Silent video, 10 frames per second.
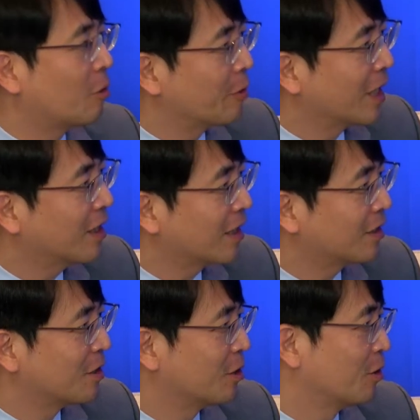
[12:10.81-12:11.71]
Korean
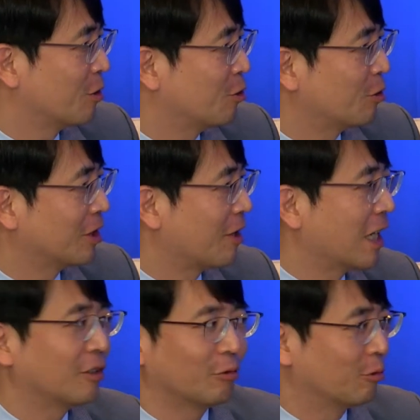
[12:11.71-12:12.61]
doctors should
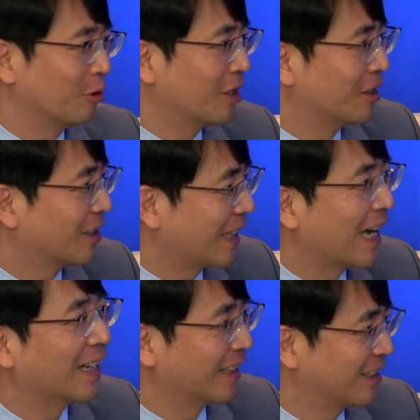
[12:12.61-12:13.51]
try to
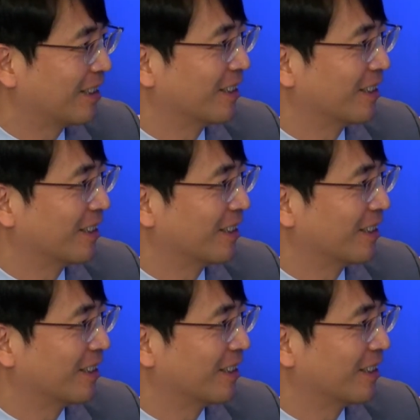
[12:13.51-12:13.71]
get it.